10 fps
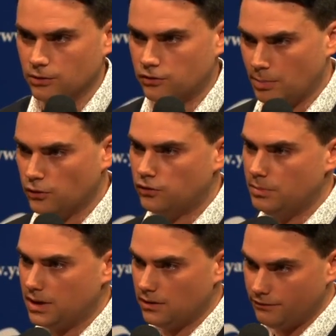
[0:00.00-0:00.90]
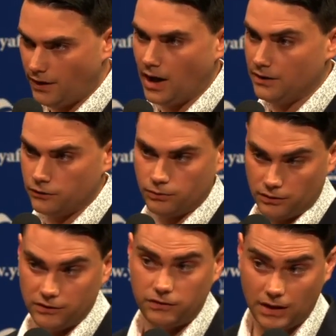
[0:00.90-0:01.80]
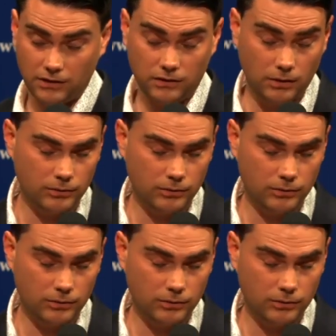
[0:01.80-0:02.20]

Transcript: was supposed to be confined, this was at least the ideal,